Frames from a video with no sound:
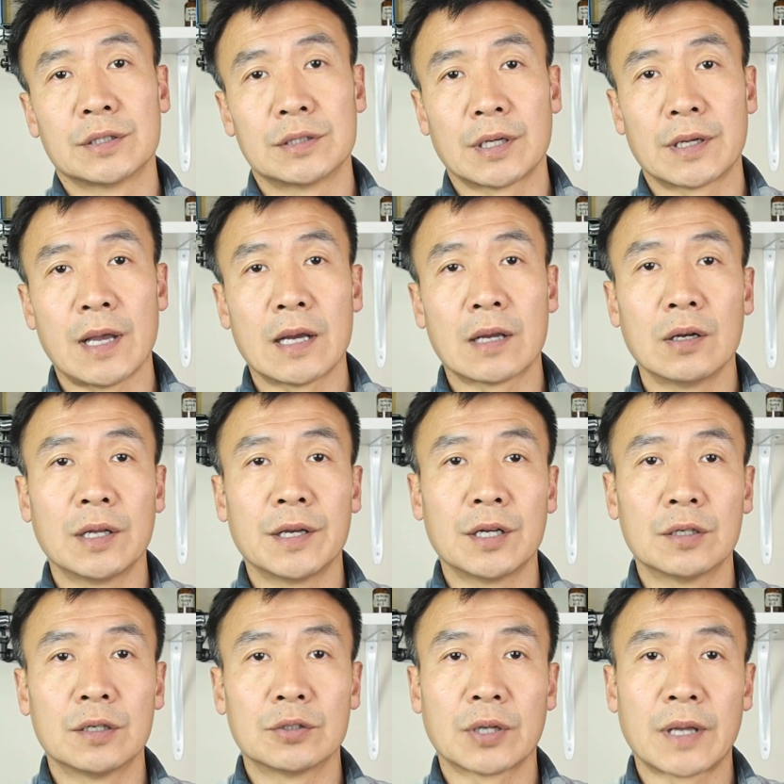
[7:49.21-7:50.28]
the
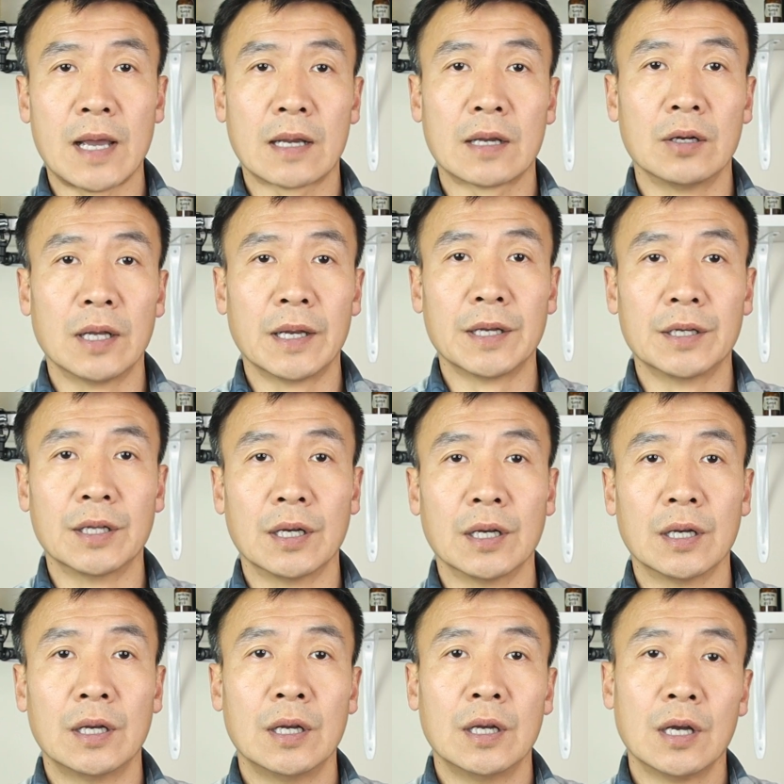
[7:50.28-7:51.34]
calculator to calculate
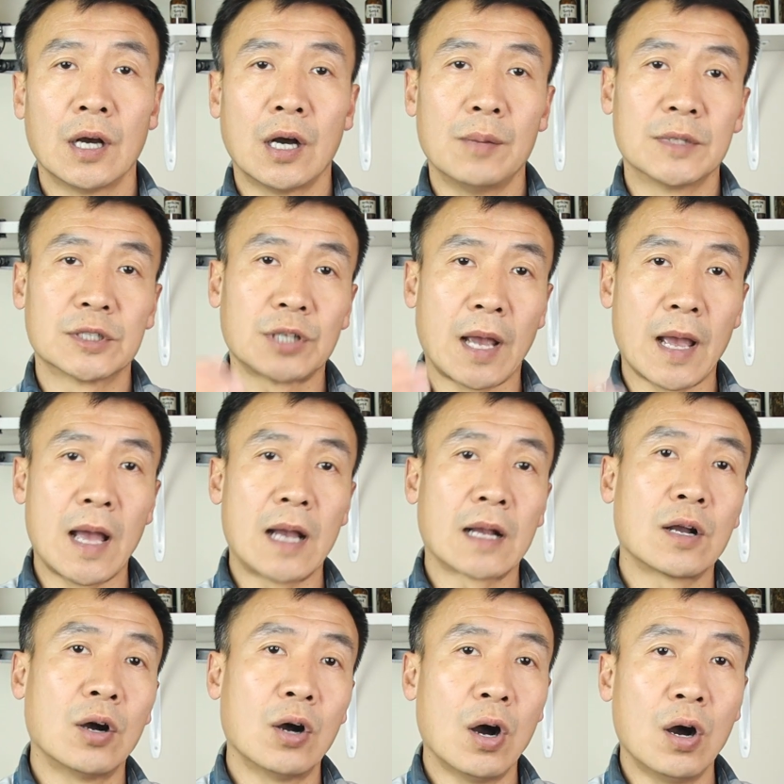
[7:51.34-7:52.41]
how much
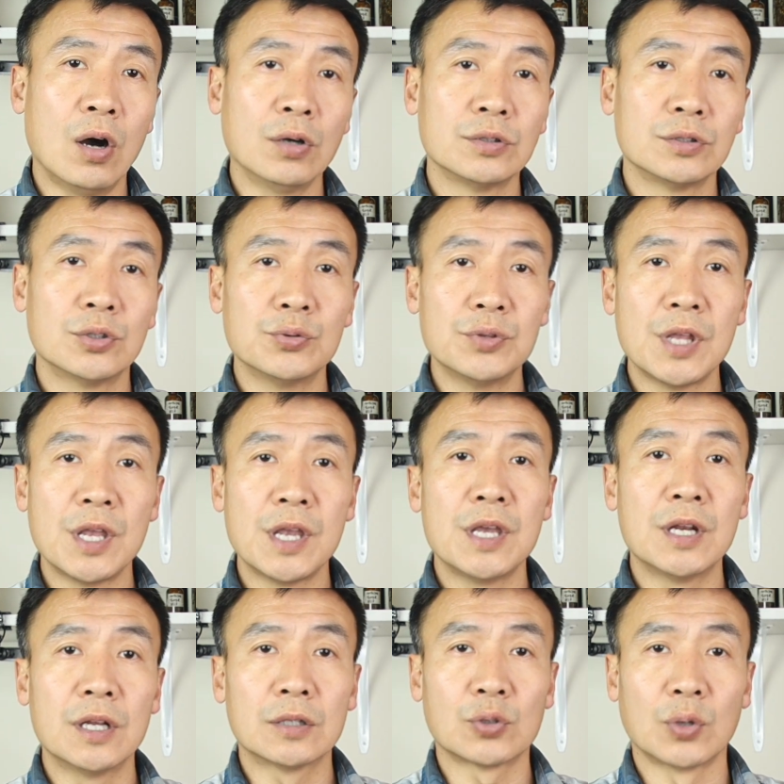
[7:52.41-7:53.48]
alcohol you
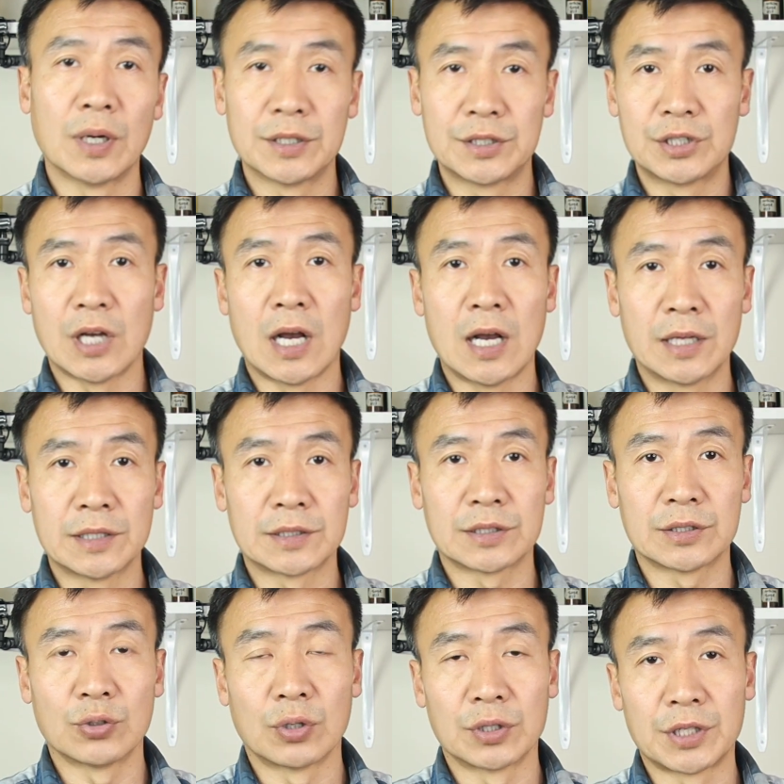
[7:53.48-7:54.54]
need to
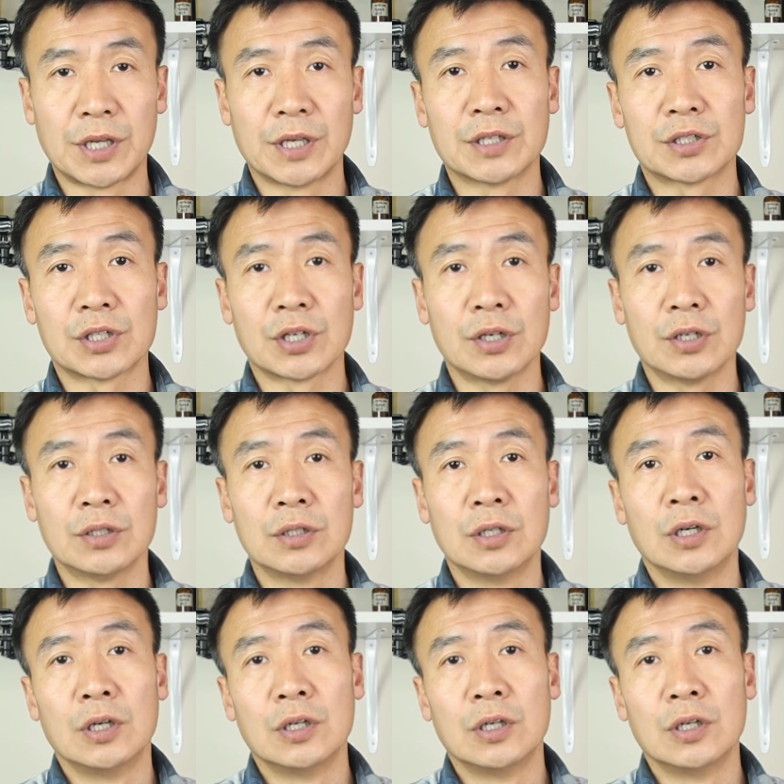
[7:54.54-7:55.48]
adjust your tincture